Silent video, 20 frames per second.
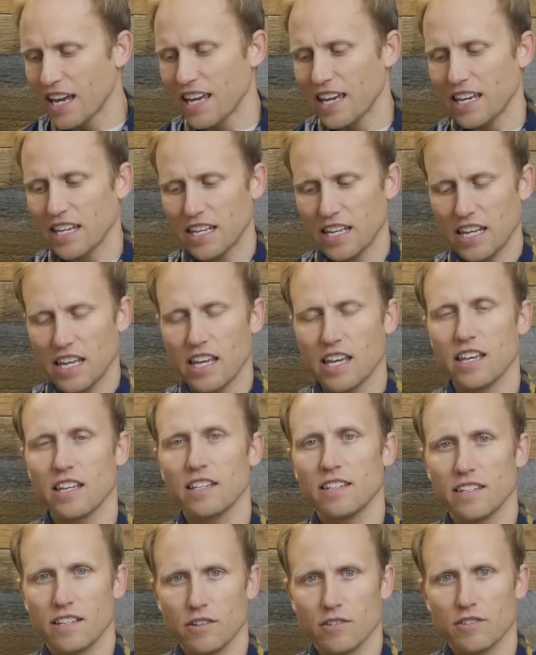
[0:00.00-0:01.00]
It
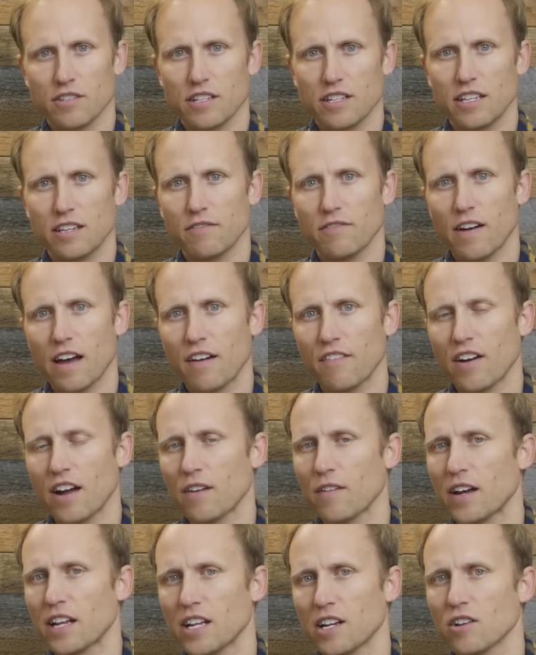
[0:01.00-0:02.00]
is, here's the
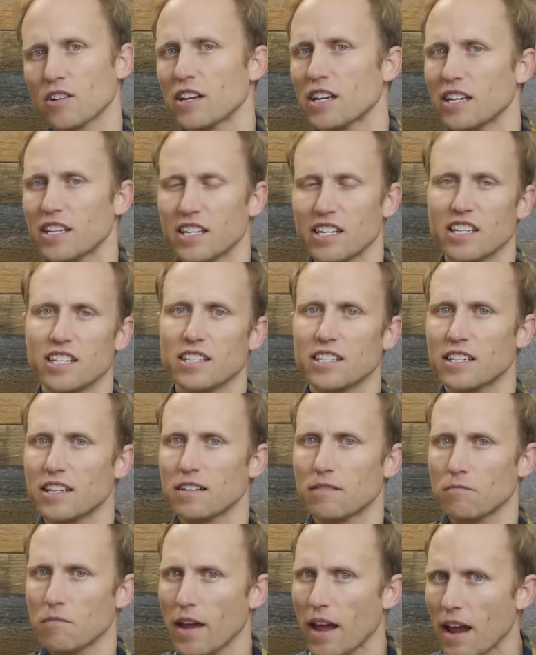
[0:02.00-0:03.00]
T5i right here, it is
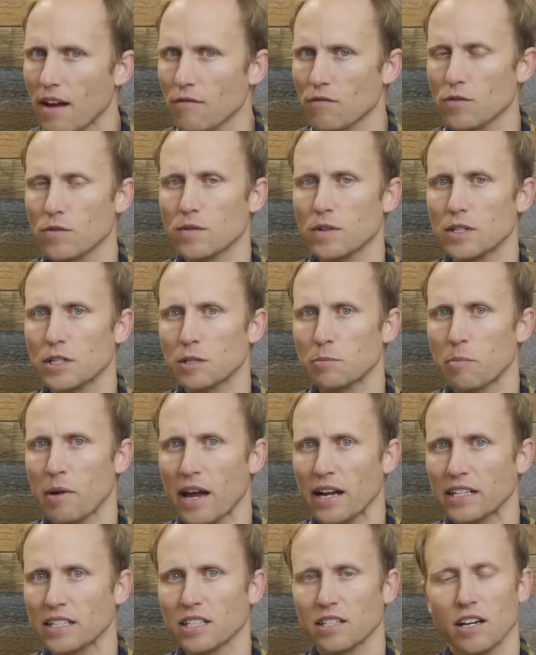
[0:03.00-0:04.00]
in every
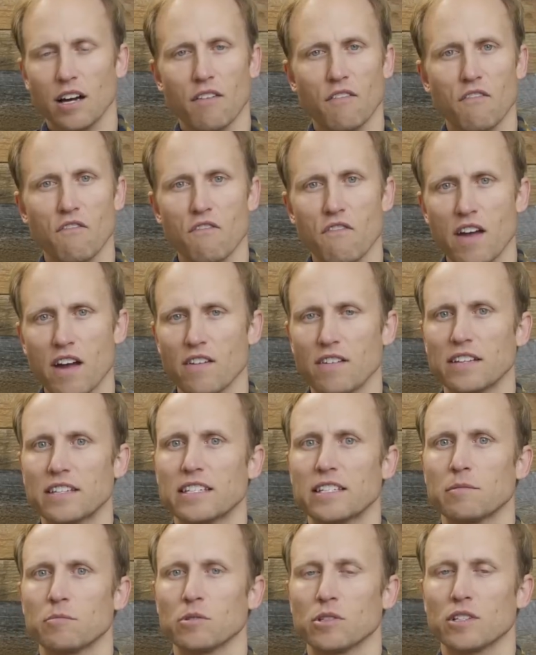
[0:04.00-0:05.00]
respect a very
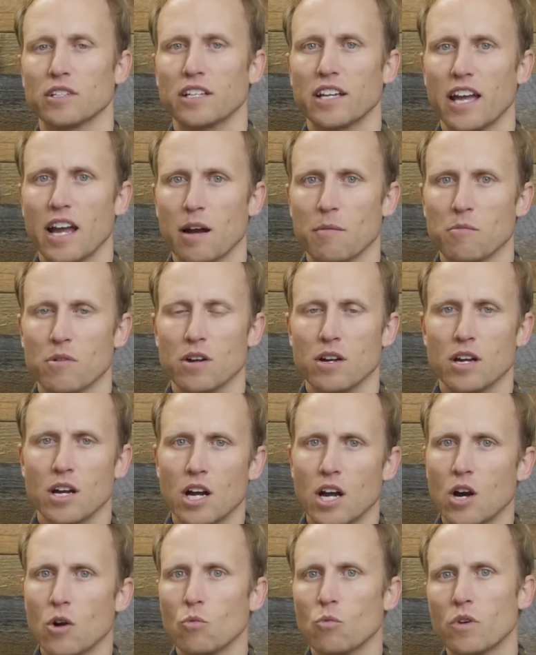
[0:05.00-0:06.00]
similar camera
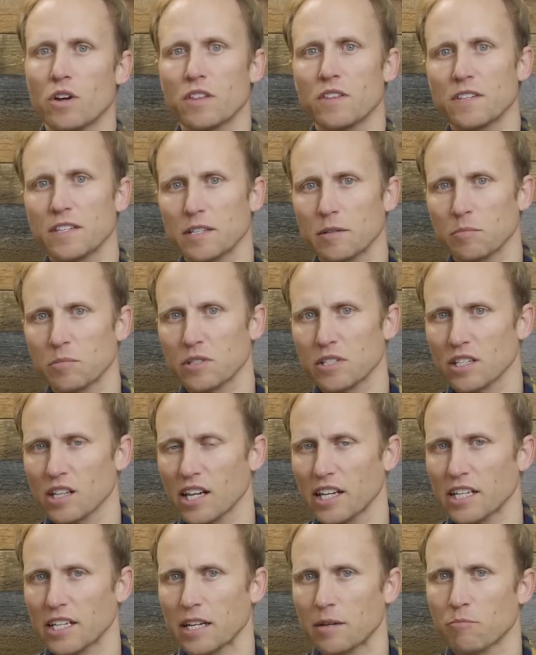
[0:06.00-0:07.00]
with some
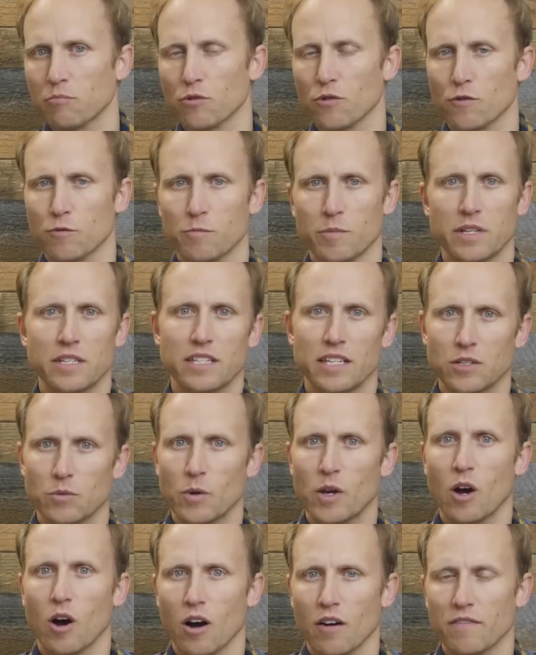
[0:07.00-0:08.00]
slight improvements as
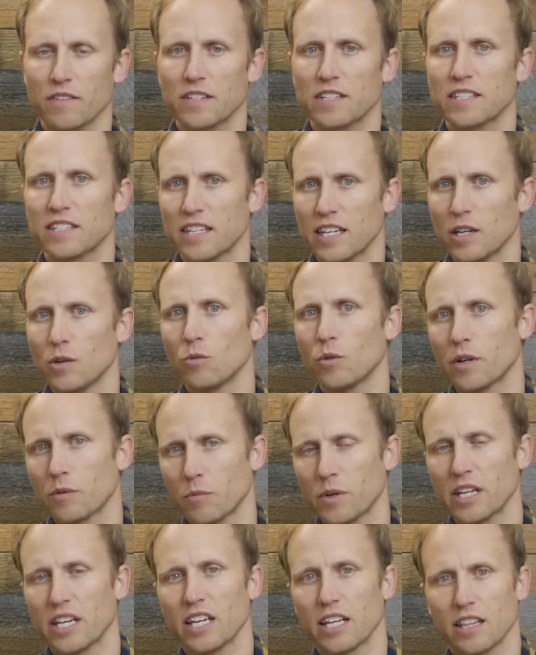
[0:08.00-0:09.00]
we often see when
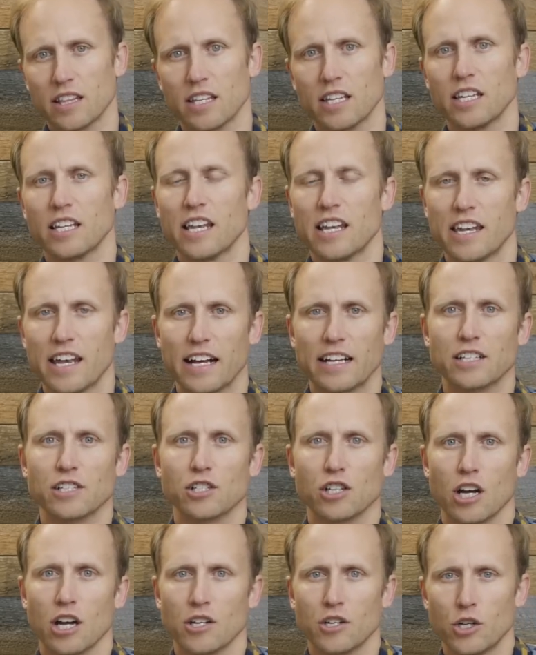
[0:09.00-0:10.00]
we get the
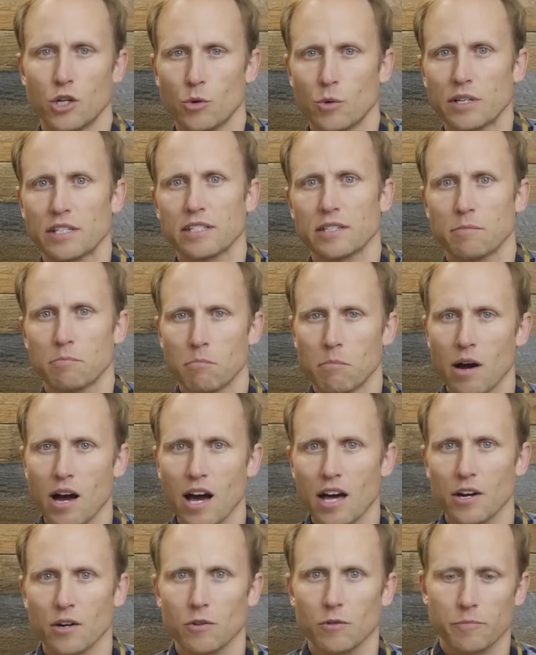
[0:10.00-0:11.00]
next newest
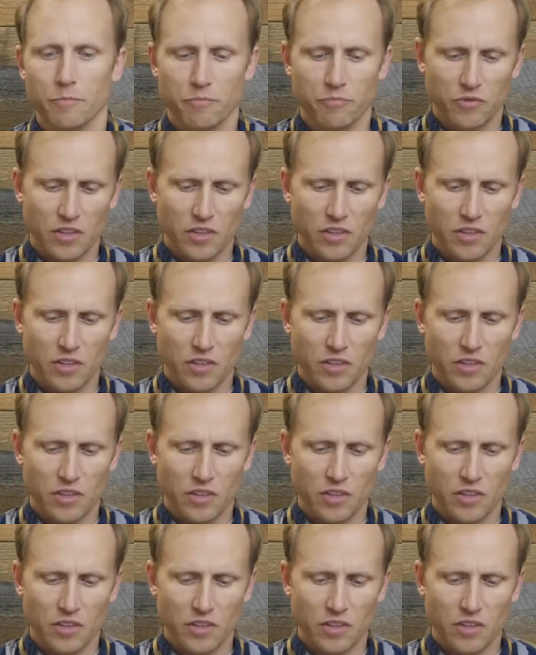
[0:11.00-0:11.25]
model.